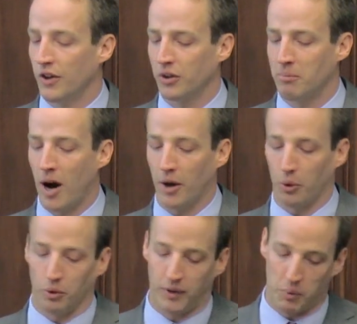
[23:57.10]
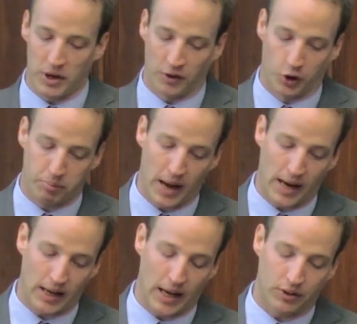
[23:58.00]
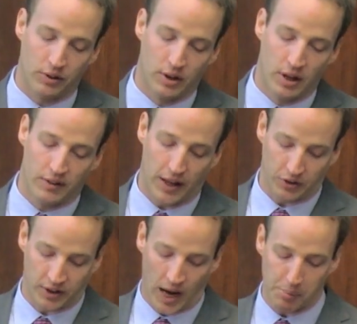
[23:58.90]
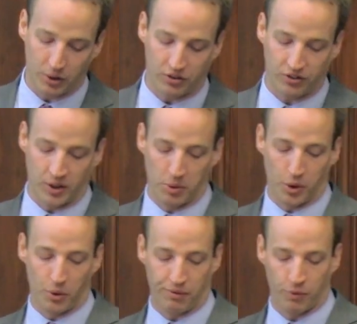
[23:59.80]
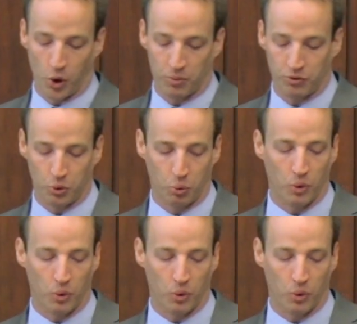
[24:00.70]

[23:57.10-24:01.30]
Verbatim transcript: There's a model that we can look back at that's accomplished similar reform to